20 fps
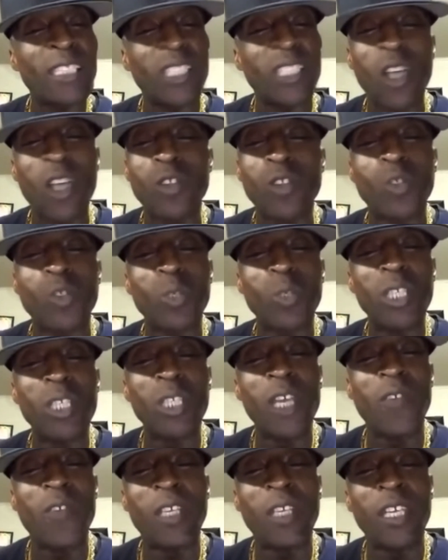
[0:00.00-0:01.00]
the culture we
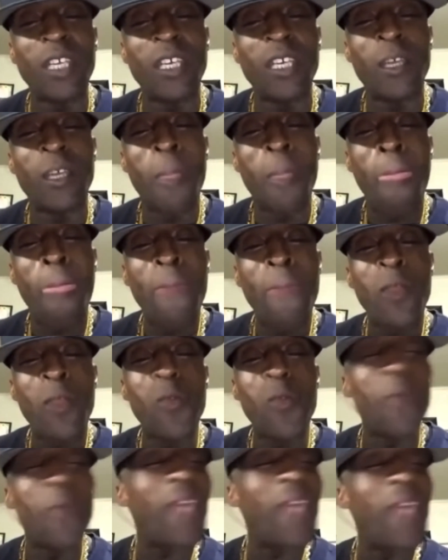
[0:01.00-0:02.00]
living in. Yeah.
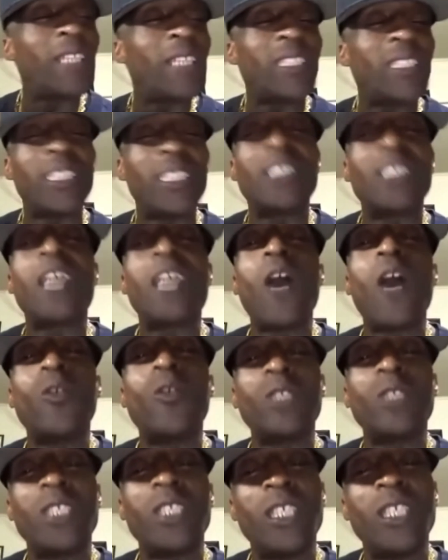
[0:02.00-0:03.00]
Humanity is
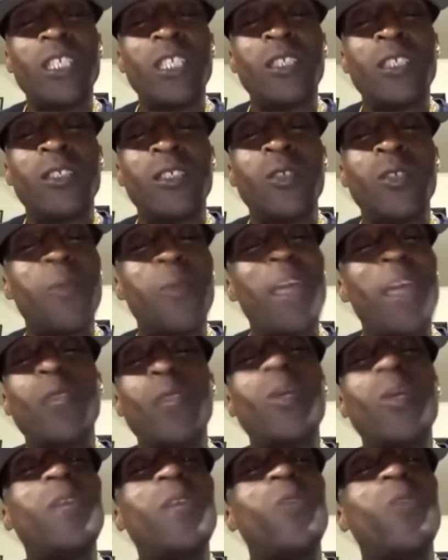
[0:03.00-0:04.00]
gone again. Humanity,
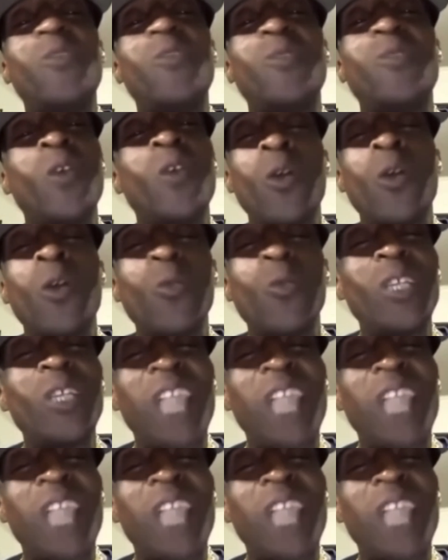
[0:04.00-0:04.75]
we we we